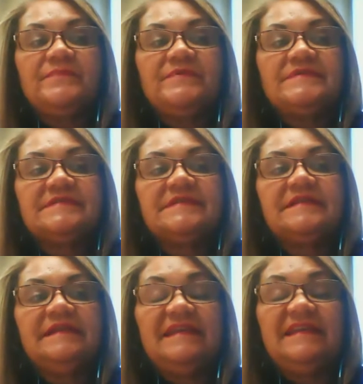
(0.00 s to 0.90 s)

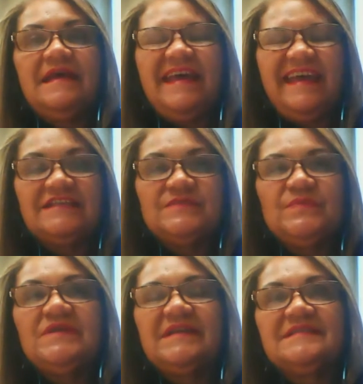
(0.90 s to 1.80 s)
personally
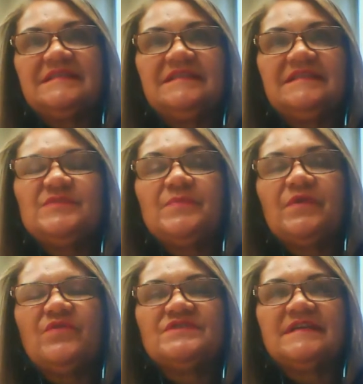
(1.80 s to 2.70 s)
experience in these
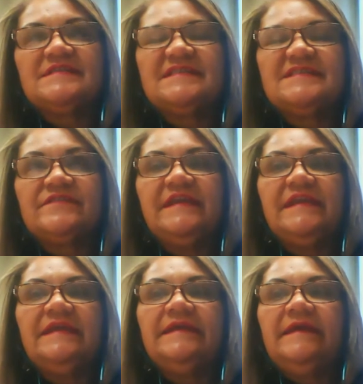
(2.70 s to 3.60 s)
projects is
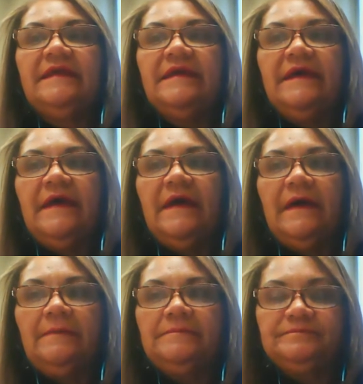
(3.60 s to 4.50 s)
really
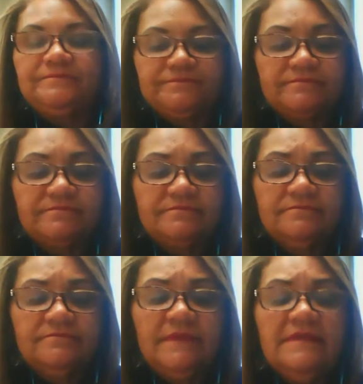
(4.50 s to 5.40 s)
the
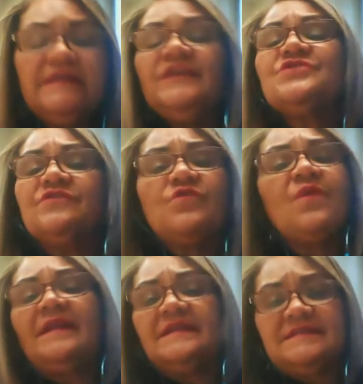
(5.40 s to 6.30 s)
issue of
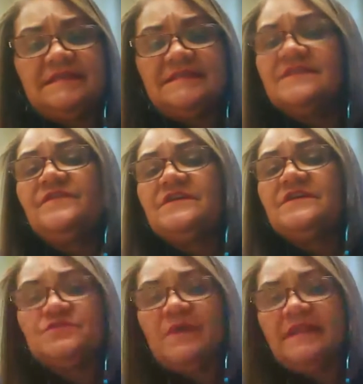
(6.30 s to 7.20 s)
quality is the
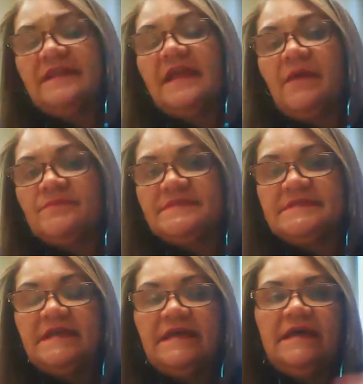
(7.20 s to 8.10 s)
first one that
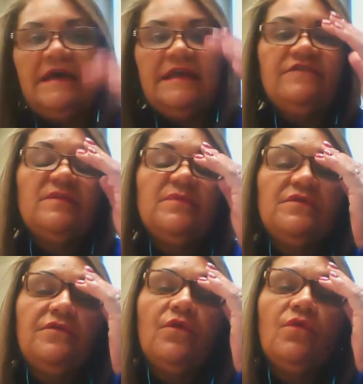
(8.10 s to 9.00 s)
comes. Even
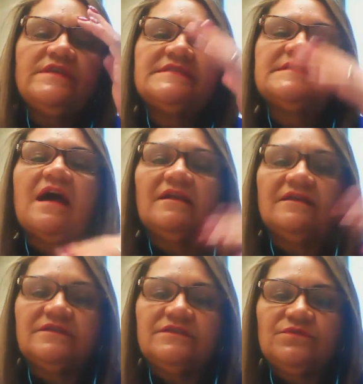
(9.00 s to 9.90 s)
before they
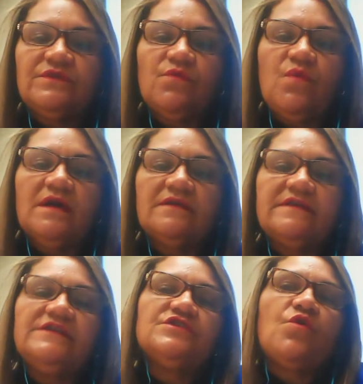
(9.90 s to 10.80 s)
start with the work,
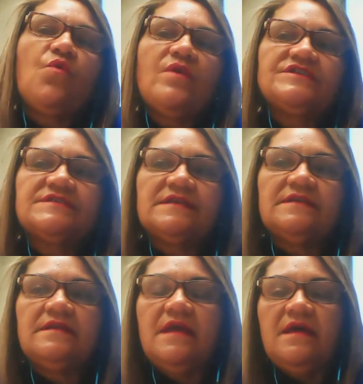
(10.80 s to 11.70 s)
there is a
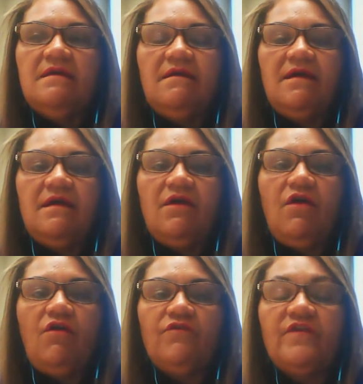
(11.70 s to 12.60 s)
question
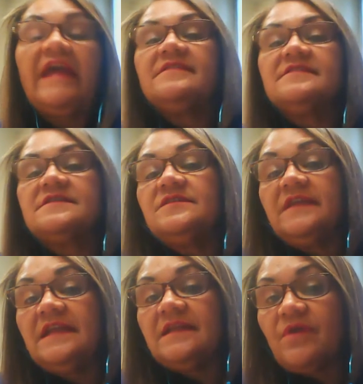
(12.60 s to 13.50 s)
of can the
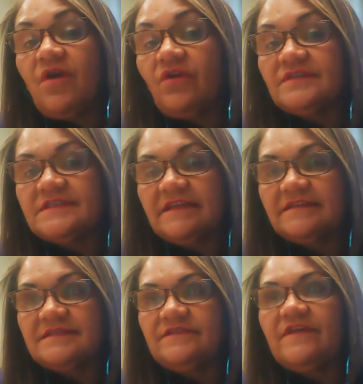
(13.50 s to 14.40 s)
curriculum
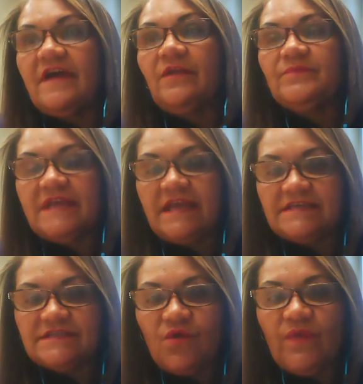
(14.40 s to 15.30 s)
content developed
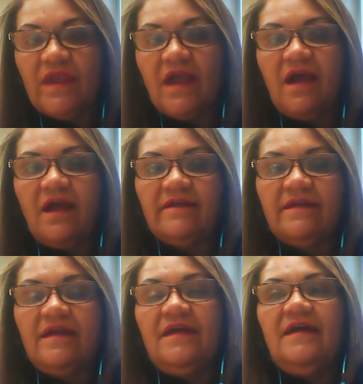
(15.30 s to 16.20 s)
as OER
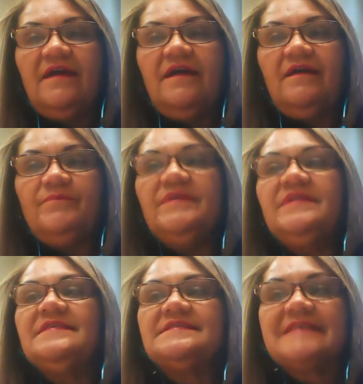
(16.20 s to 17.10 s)
be
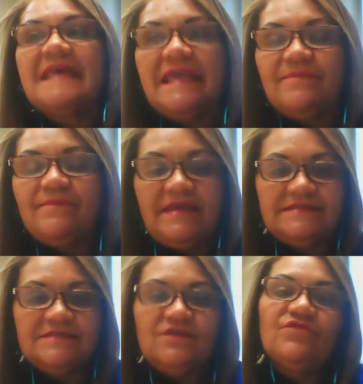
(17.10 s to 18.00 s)
the same
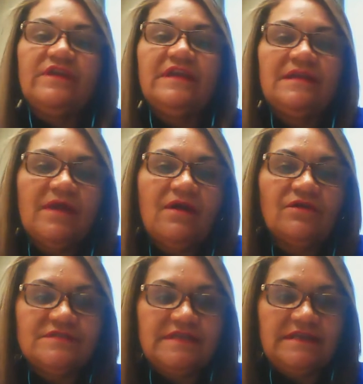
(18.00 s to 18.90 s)
as curriculum
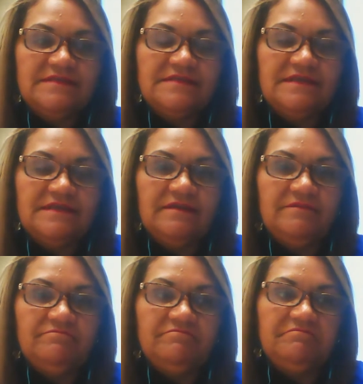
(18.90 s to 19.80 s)
content
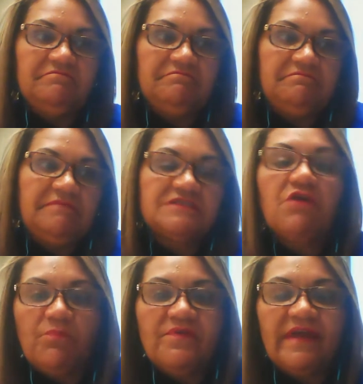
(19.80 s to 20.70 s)
that's
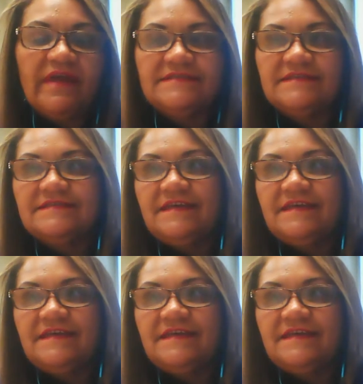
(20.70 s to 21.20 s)
copyrighted.